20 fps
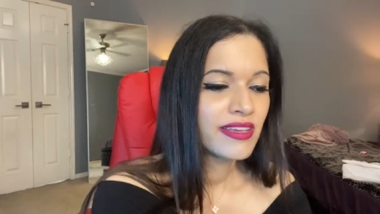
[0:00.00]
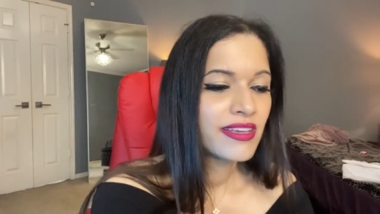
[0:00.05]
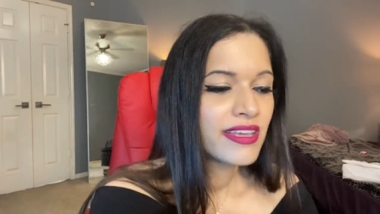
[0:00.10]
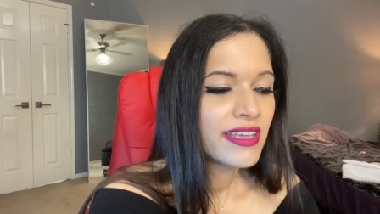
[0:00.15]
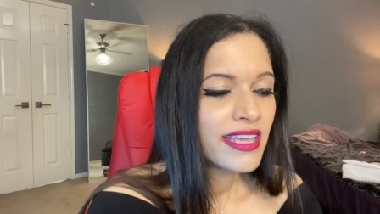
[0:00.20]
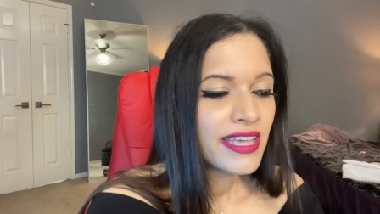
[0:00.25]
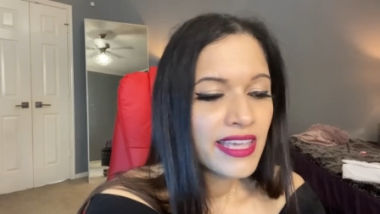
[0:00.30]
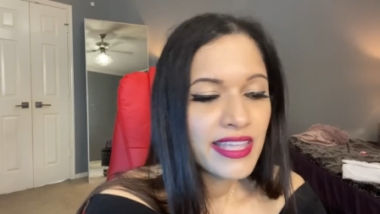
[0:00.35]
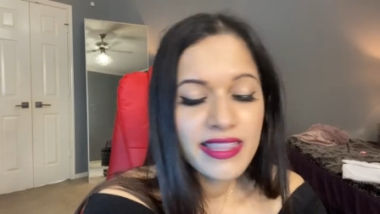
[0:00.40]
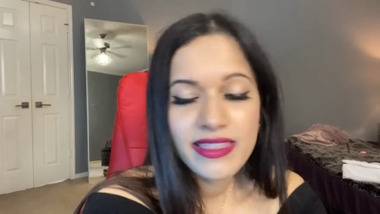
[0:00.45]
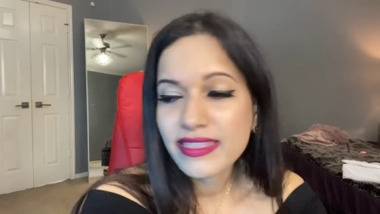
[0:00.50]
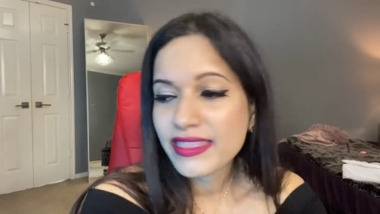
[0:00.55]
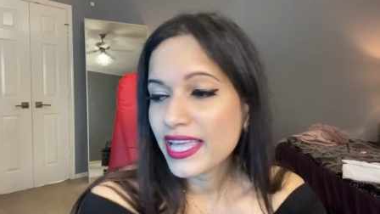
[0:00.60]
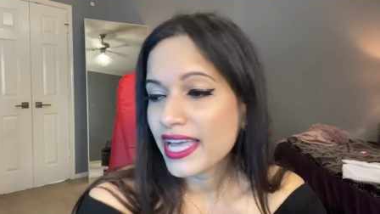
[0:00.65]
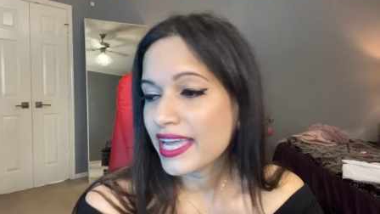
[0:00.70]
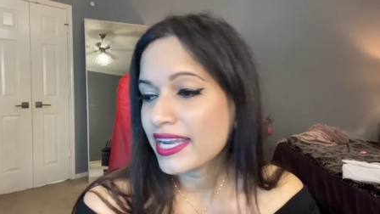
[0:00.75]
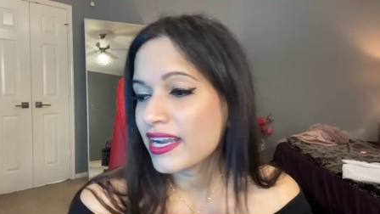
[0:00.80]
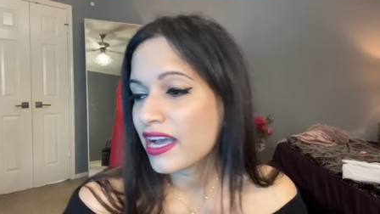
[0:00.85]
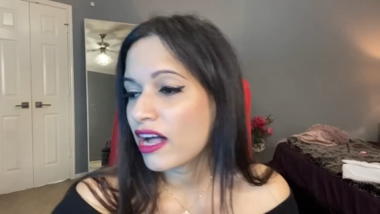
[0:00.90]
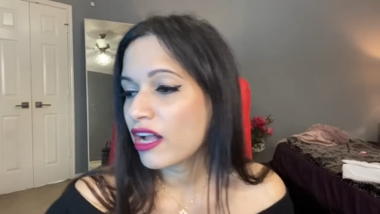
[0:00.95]

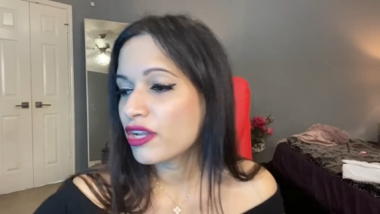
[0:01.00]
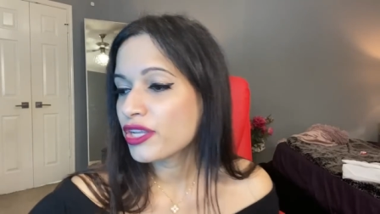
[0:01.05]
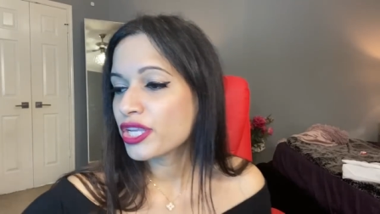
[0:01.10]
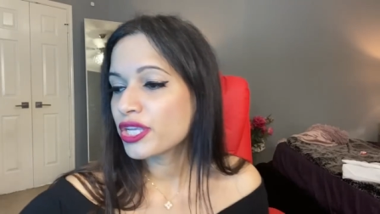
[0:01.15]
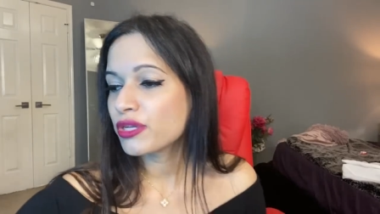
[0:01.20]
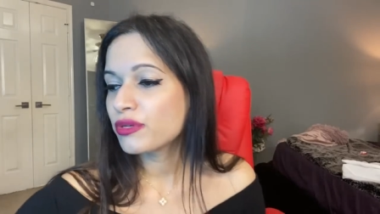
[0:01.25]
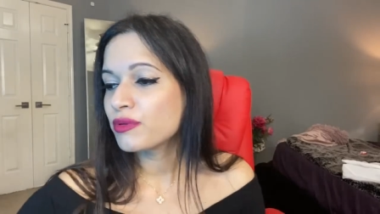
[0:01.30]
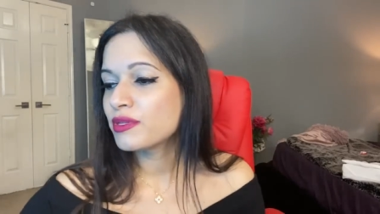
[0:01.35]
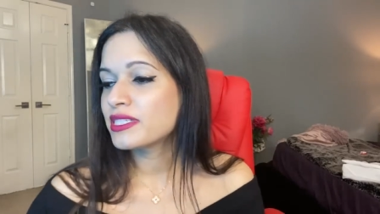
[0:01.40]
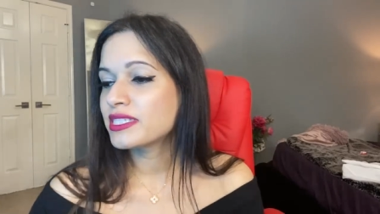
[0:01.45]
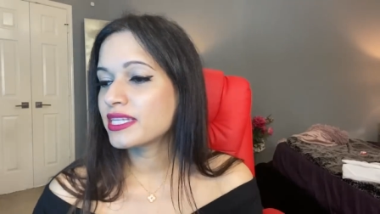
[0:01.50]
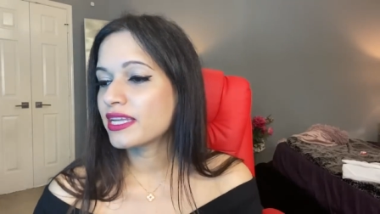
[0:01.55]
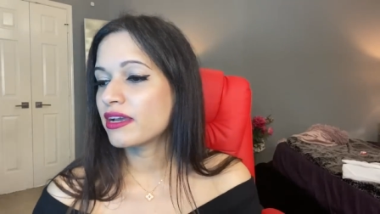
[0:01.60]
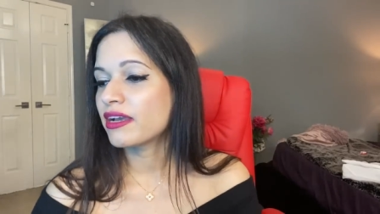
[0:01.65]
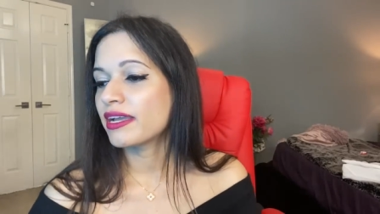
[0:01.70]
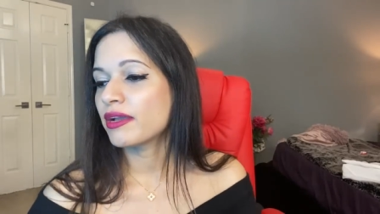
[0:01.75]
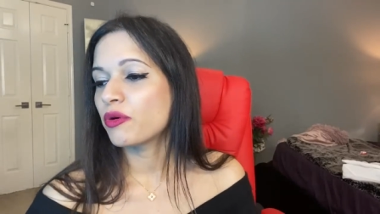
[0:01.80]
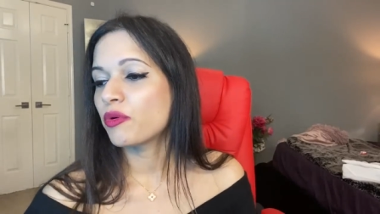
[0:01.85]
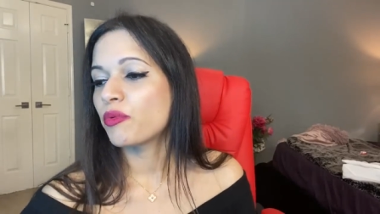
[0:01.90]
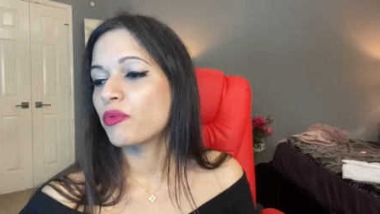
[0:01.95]
Then I'll use
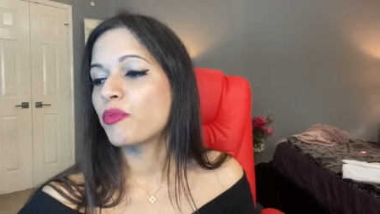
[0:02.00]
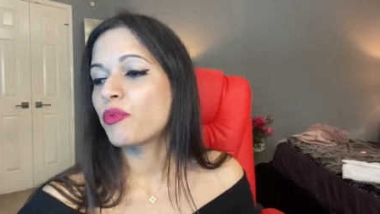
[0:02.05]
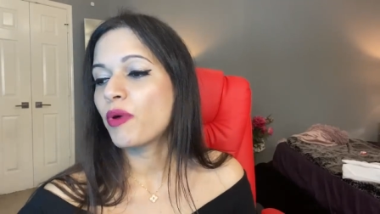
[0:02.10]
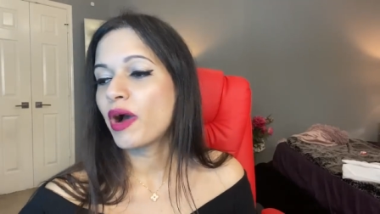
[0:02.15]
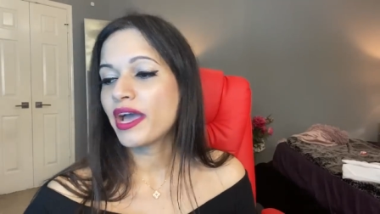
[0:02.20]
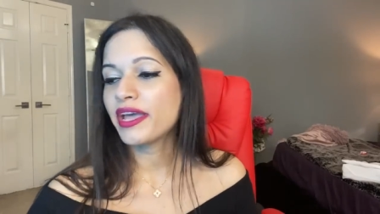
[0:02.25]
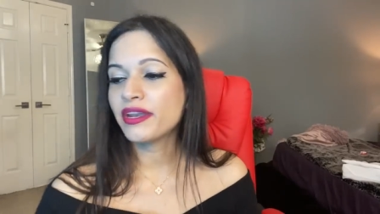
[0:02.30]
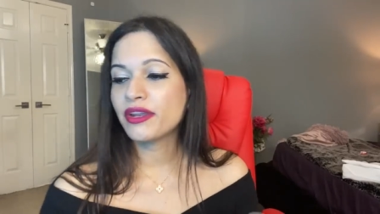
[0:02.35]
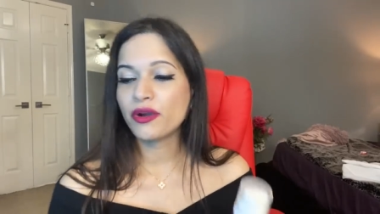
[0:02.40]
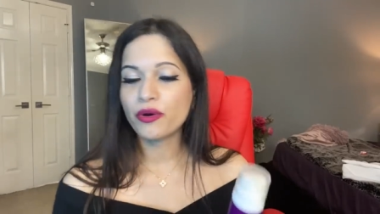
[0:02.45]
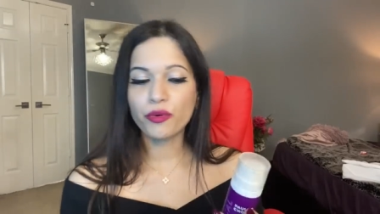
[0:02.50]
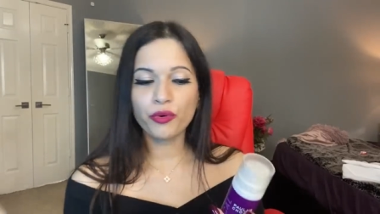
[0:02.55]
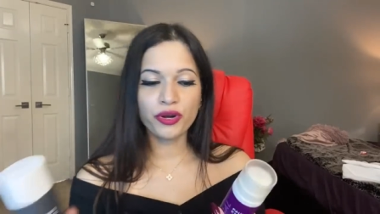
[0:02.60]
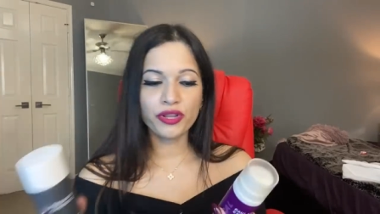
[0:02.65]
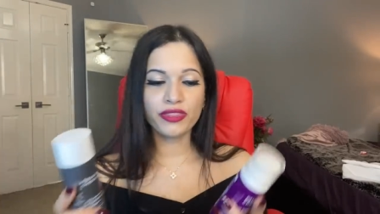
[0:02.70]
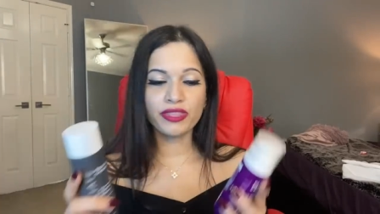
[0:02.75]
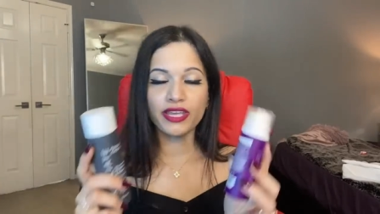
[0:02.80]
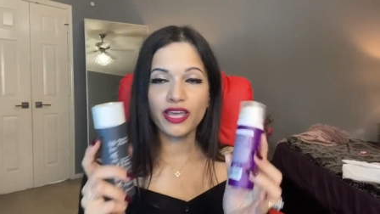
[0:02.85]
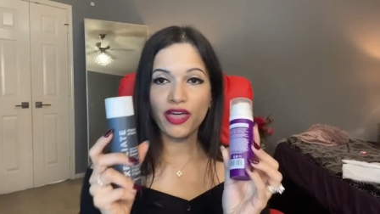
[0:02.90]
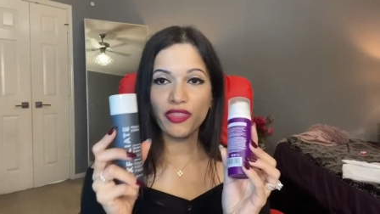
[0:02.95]
one or
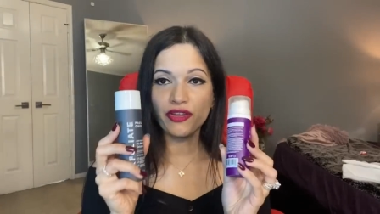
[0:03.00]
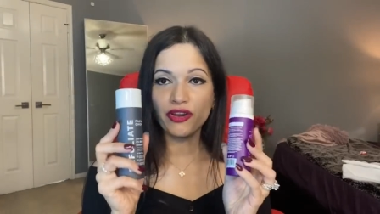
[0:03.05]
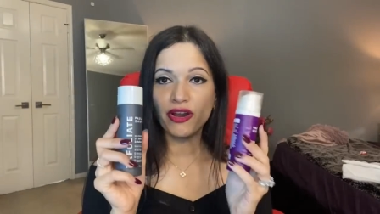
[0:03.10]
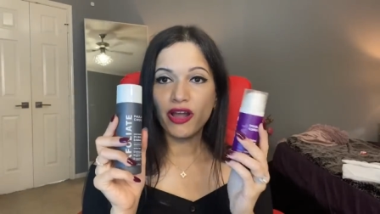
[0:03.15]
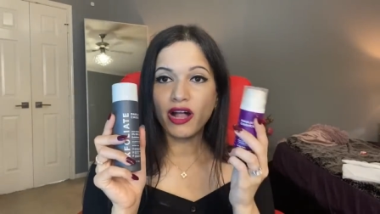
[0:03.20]
the other.